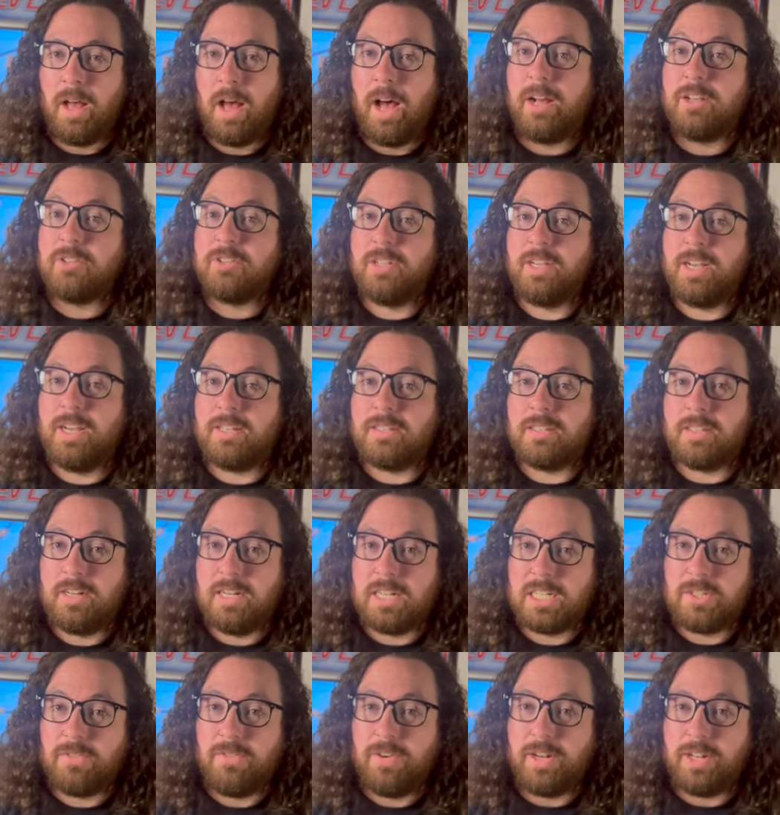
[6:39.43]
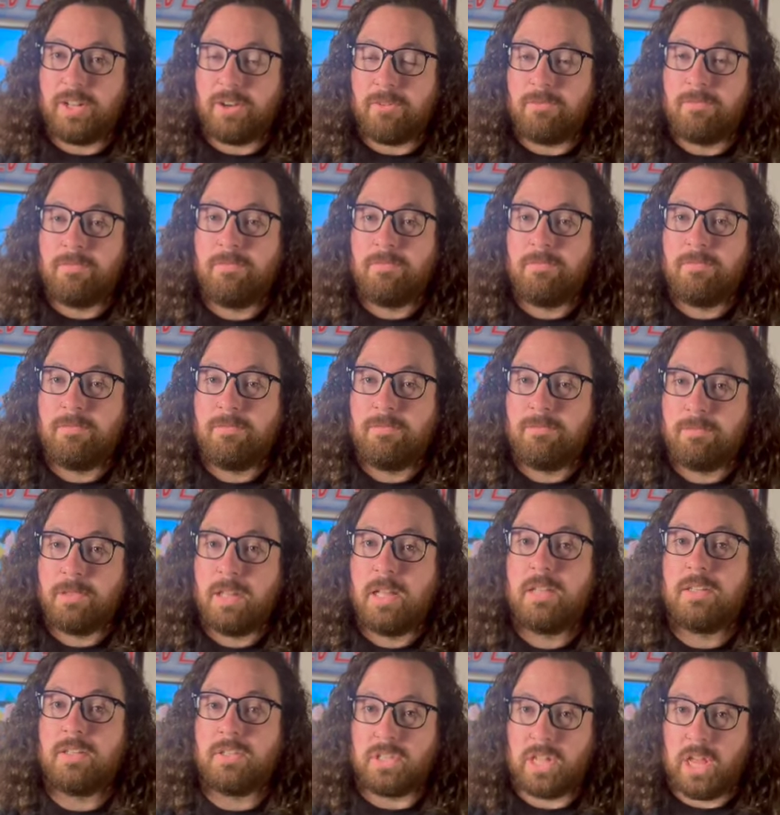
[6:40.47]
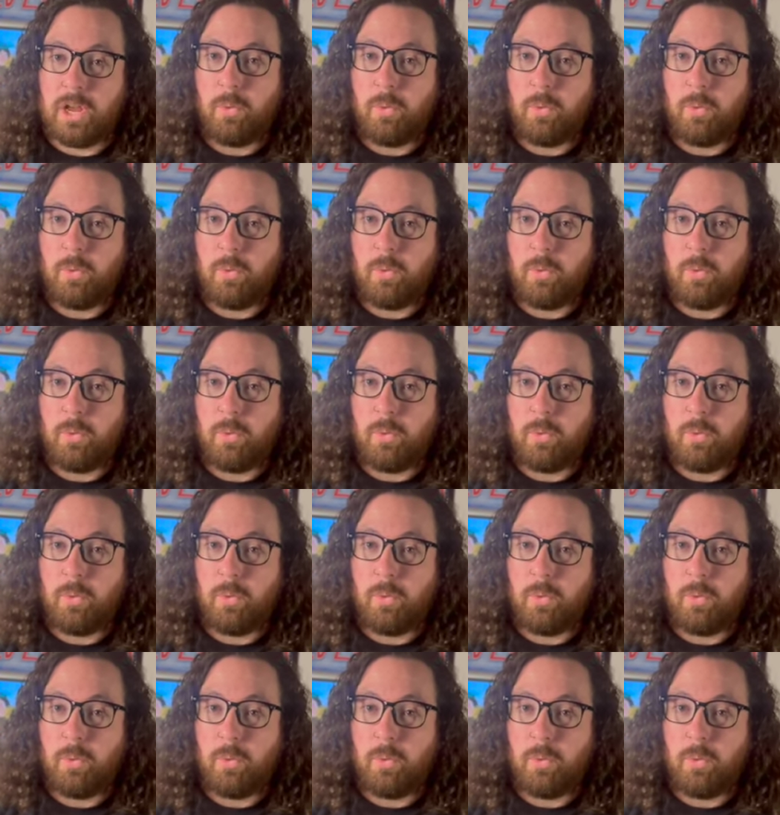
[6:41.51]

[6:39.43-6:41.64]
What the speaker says: I'll see you guys in the next video. Stay